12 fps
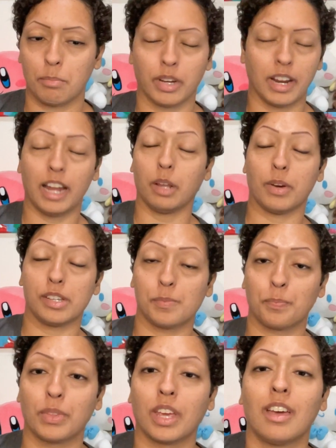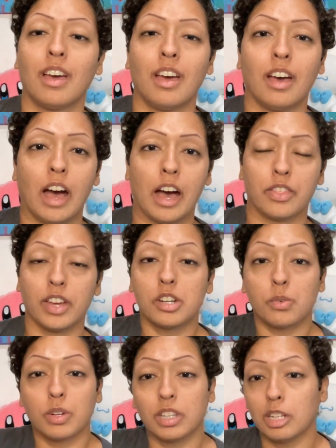But anyways, they
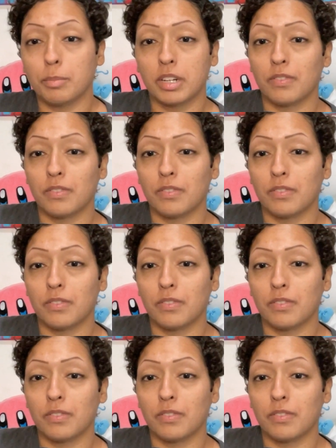do a little bit of